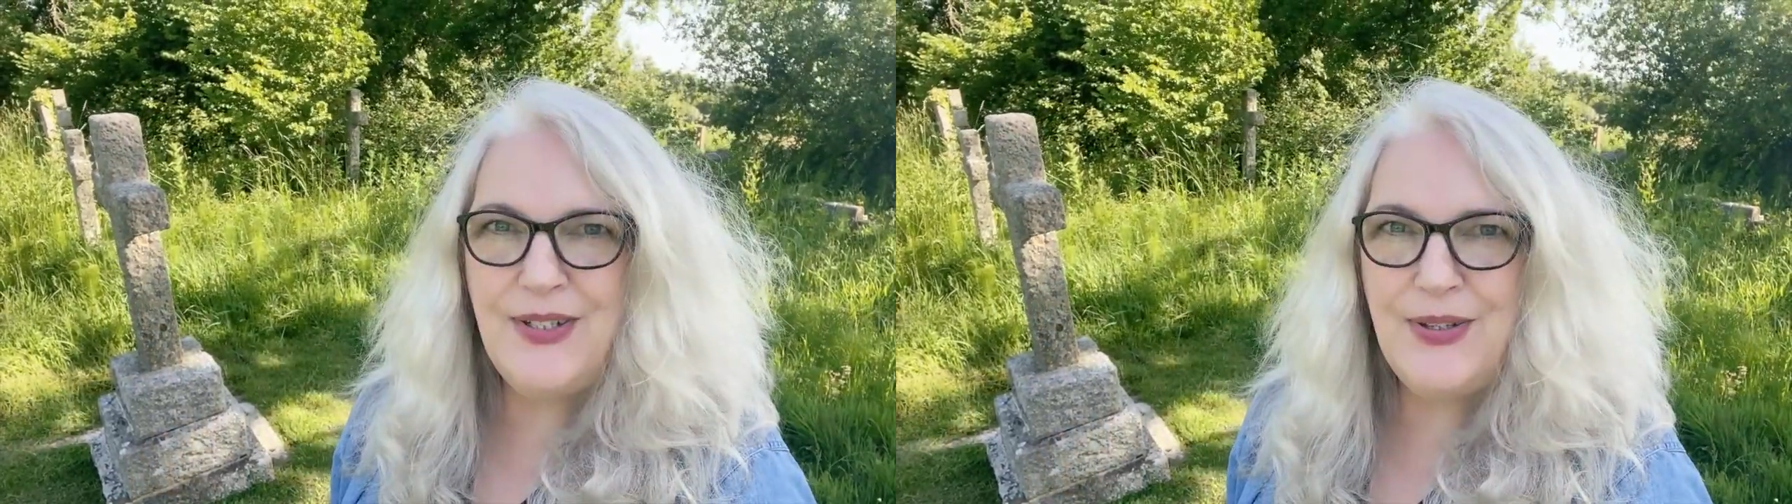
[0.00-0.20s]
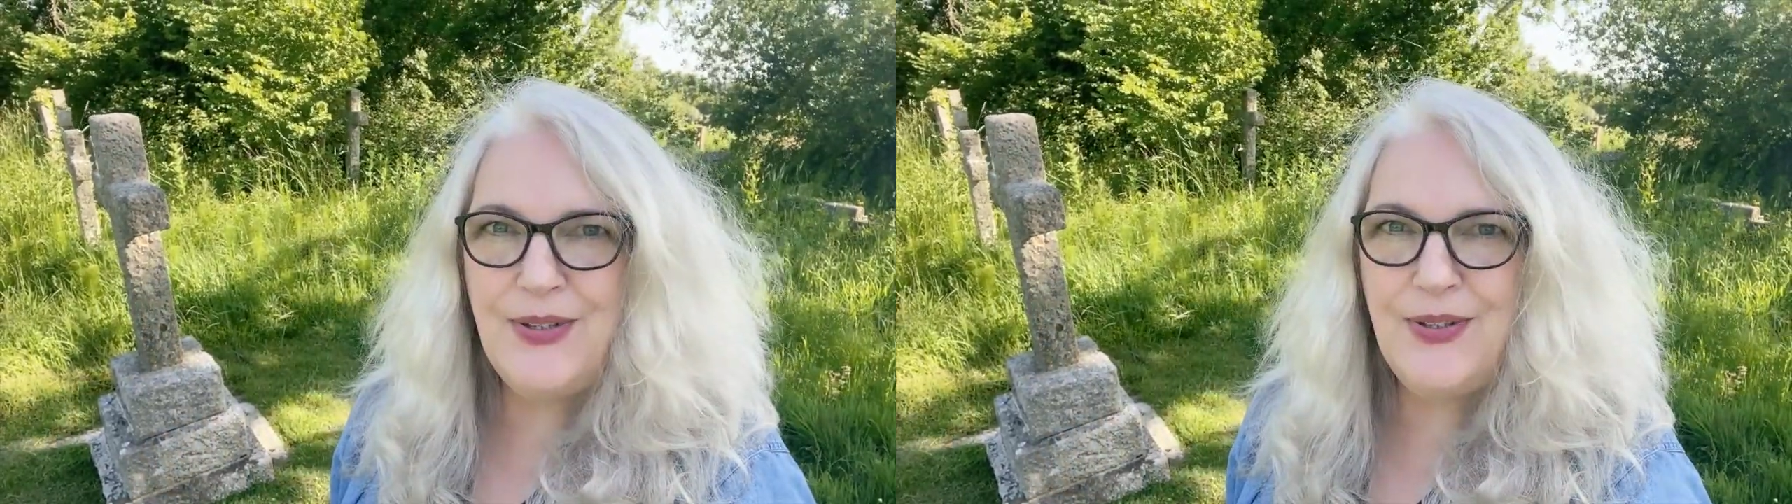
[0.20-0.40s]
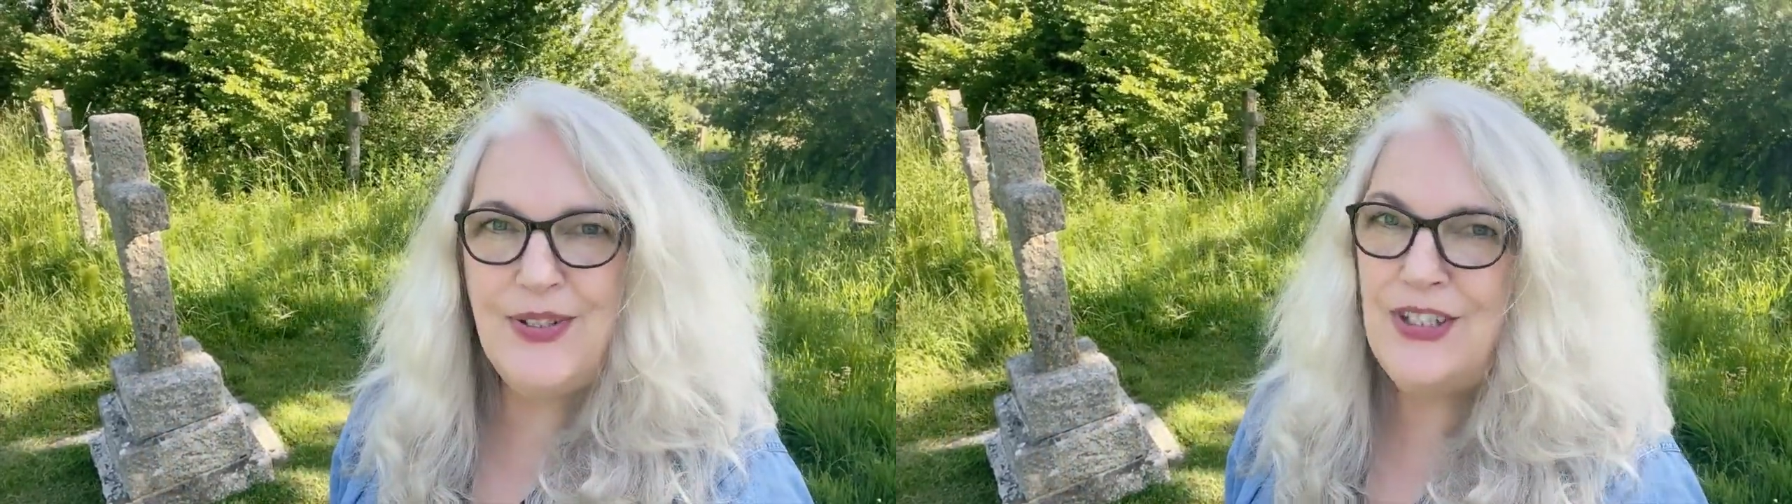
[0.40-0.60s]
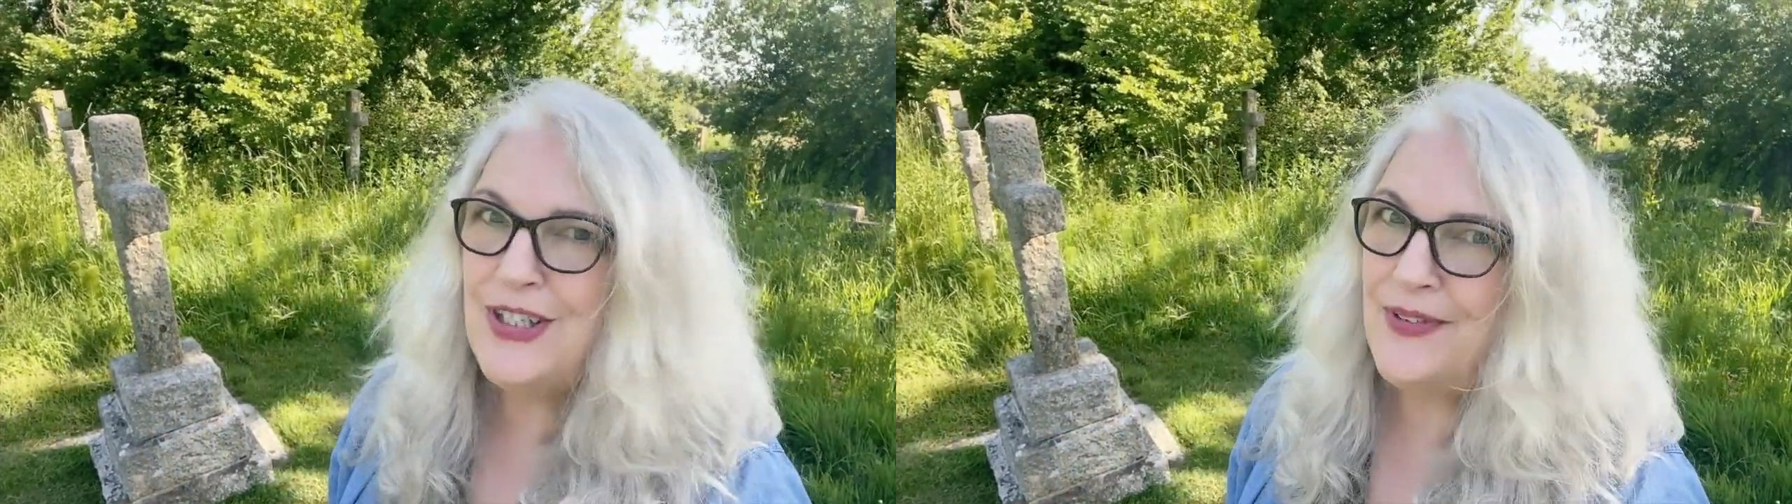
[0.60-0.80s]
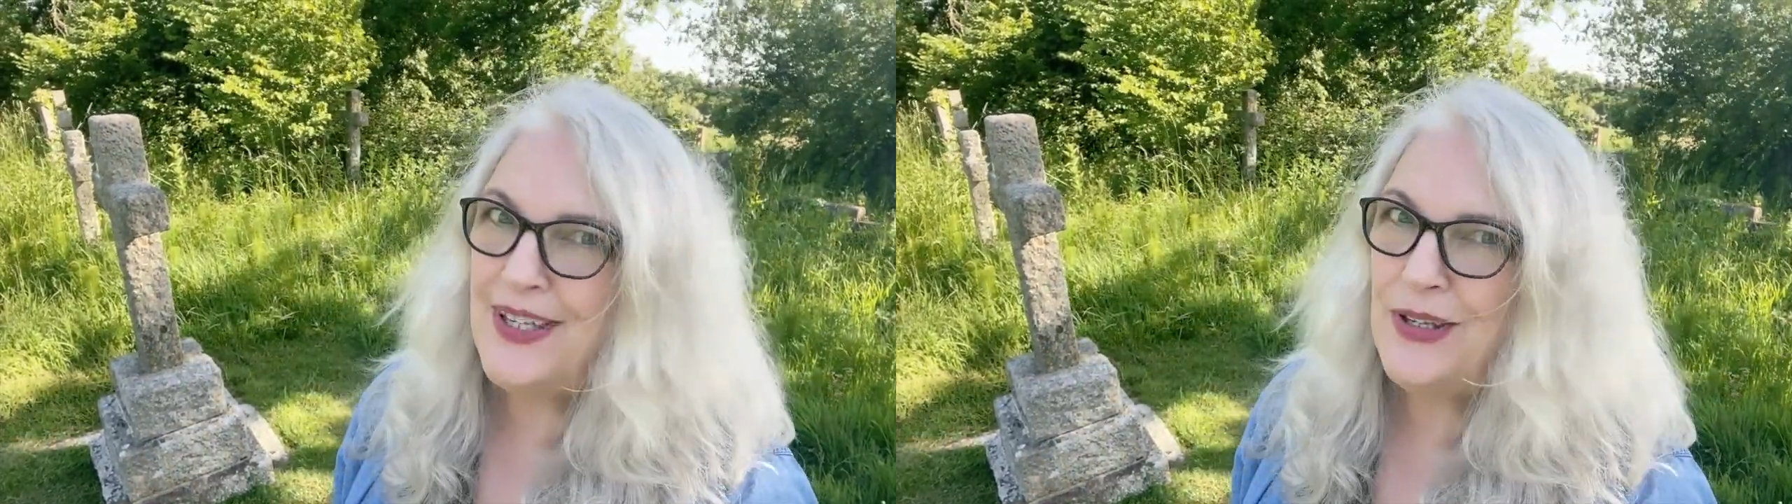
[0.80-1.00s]
to
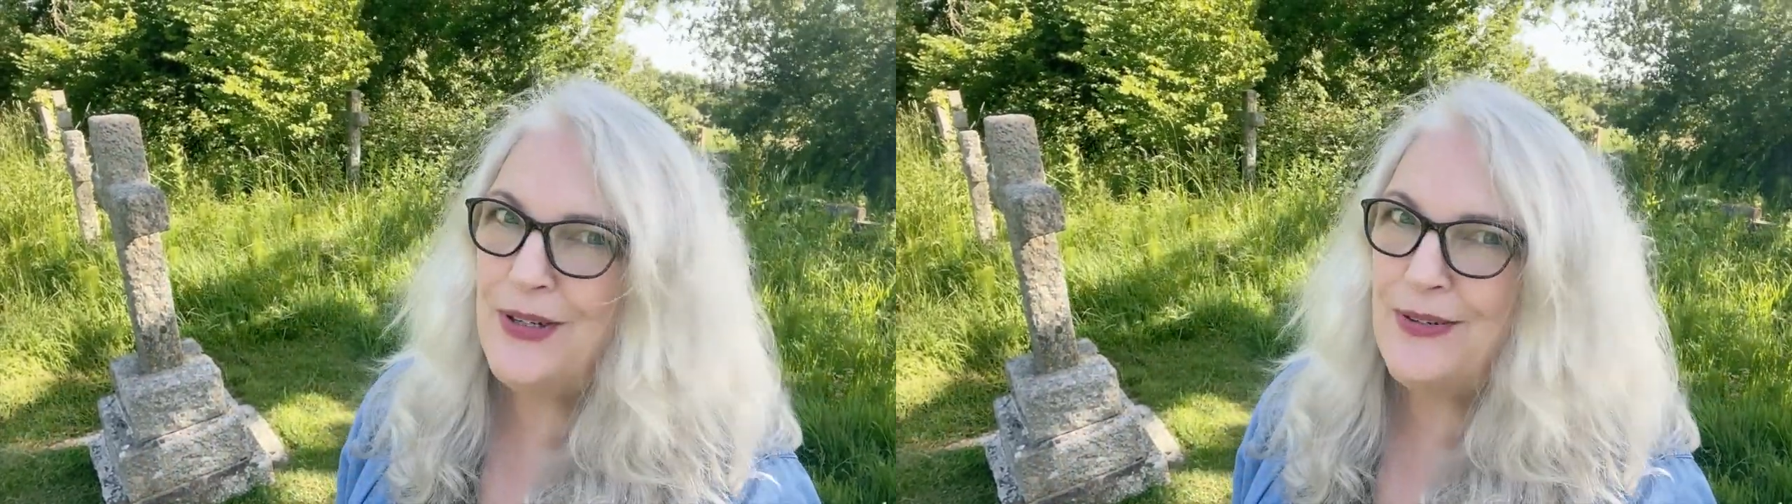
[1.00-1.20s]
showing you